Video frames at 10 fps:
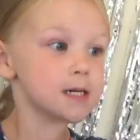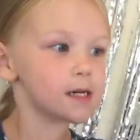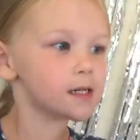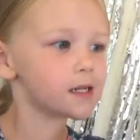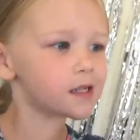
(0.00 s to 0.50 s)

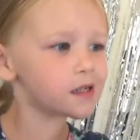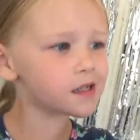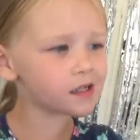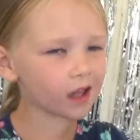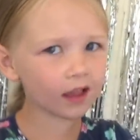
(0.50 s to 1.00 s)
Huh?
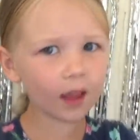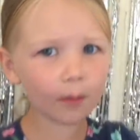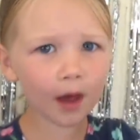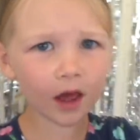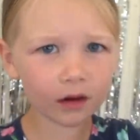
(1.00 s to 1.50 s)
Not that
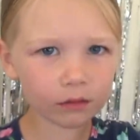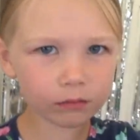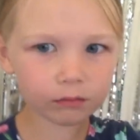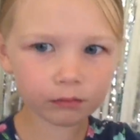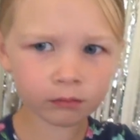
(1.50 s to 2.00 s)
bad.
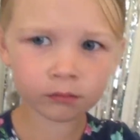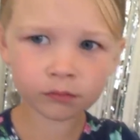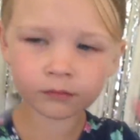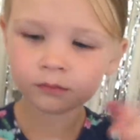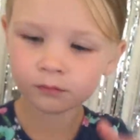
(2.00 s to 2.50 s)
Not that
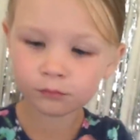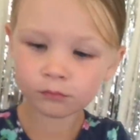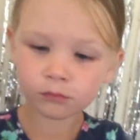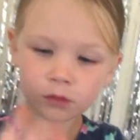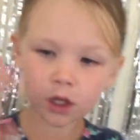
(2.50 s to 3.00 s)
bad,
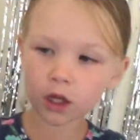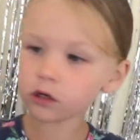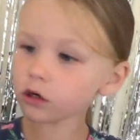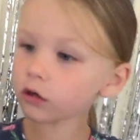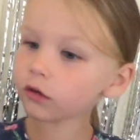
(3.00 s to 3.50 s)
huh? Yeah,
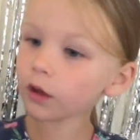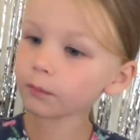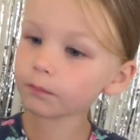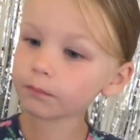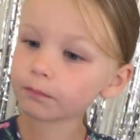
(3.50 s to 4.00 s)
not that
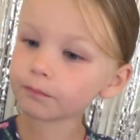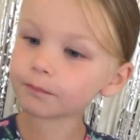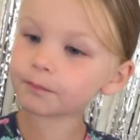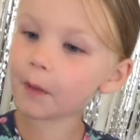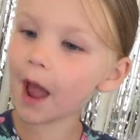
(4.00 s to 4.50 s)

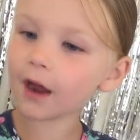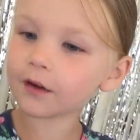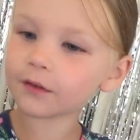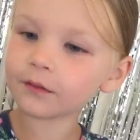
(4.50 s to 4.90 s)
bad.